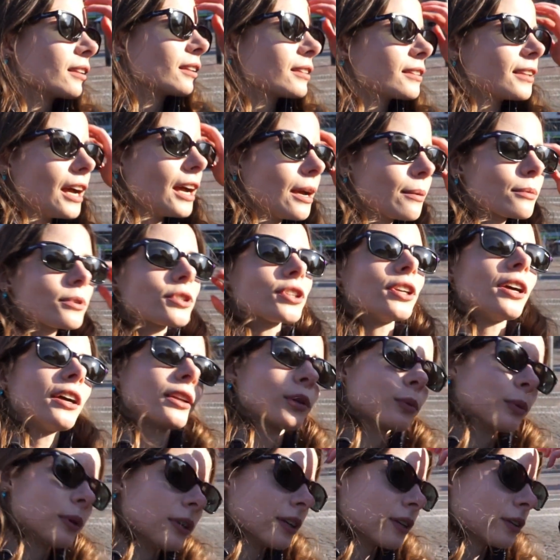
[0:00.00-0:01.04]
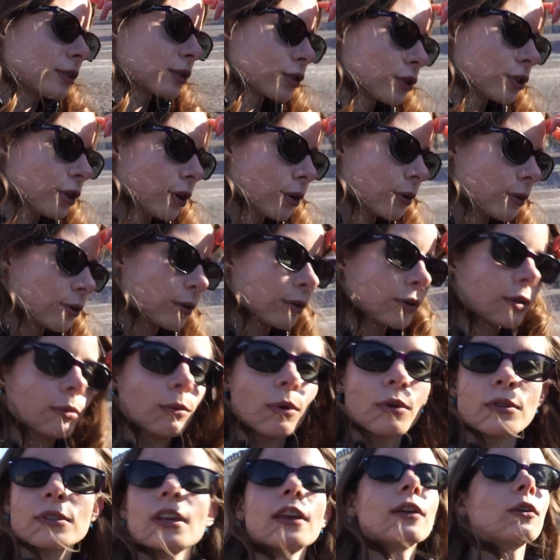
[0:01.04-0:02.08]
in Darmstadt, we need to show you the
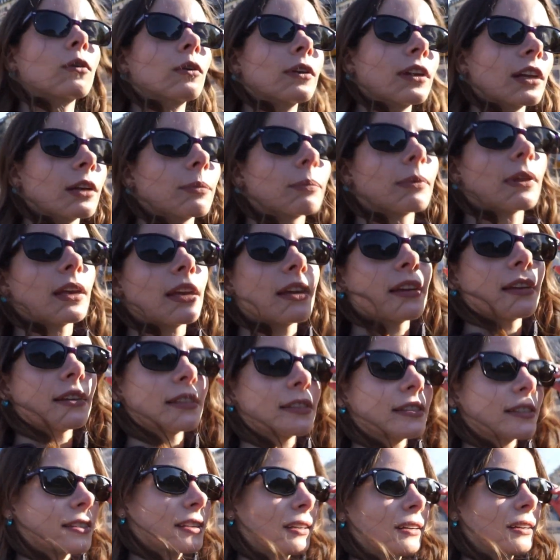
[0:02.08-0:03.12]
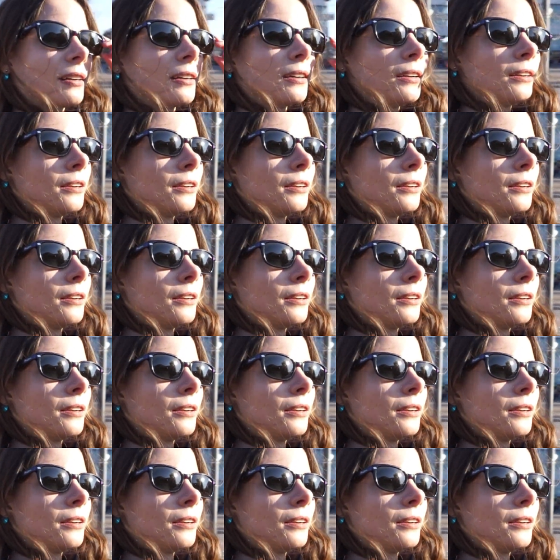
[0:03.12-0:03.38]
most iconic place, uh,